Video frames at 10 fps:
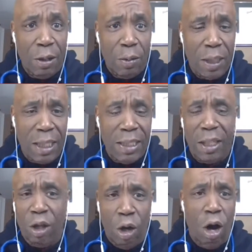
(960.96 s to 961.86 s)
you, because in
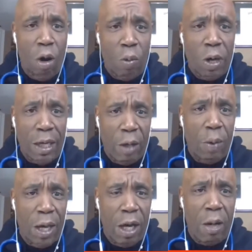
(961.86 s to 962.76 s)
the long run, it
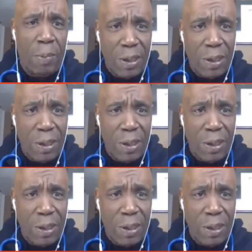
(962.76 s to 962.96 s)
will help.